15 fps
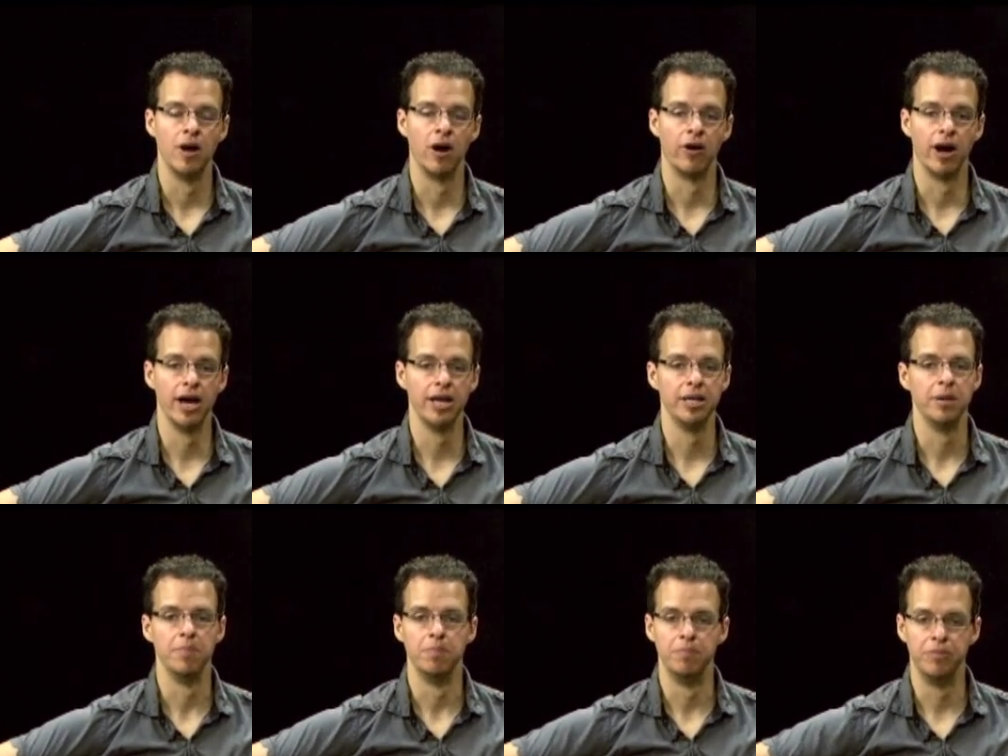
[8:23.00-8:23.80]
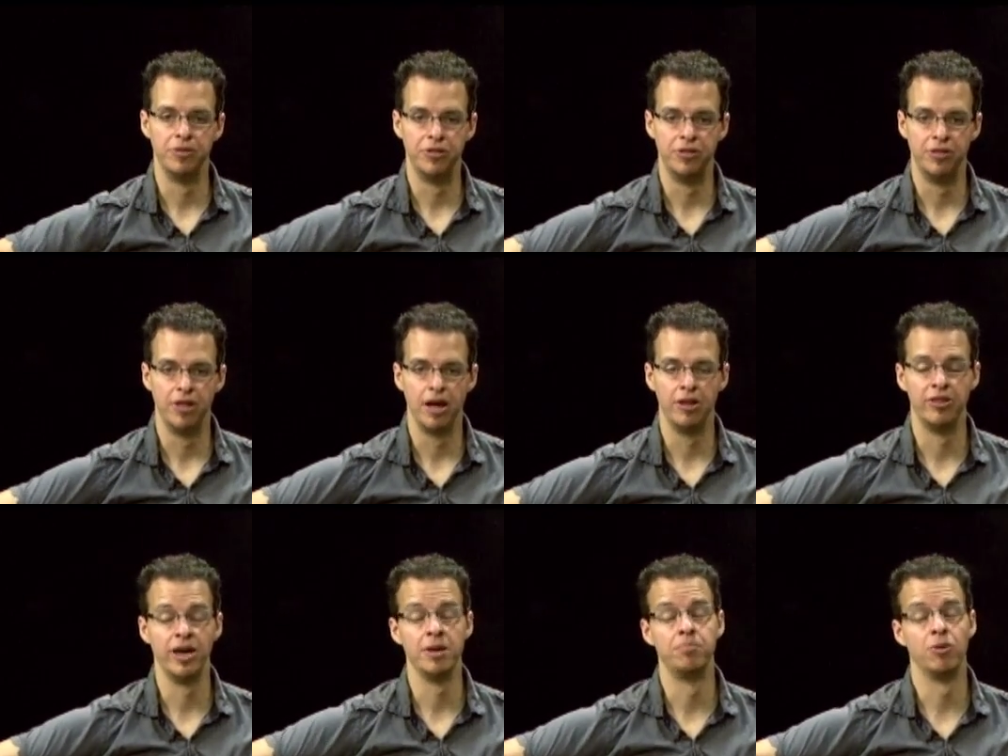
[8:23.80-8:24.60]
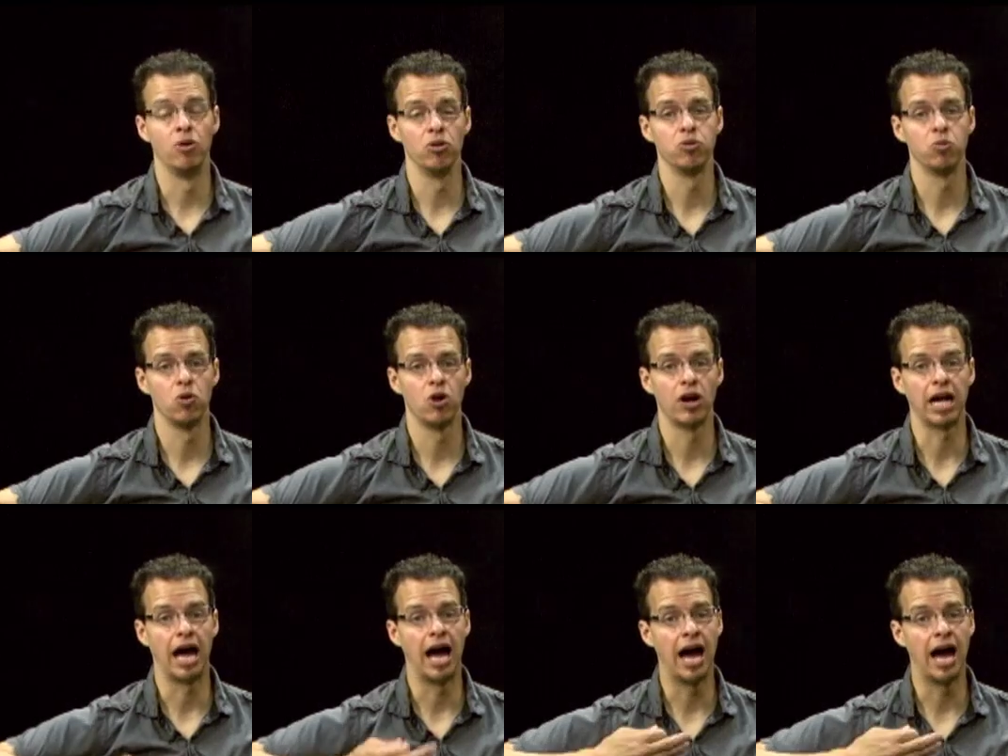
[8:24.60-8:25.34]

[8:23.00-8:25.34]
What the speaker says: All right, they both work.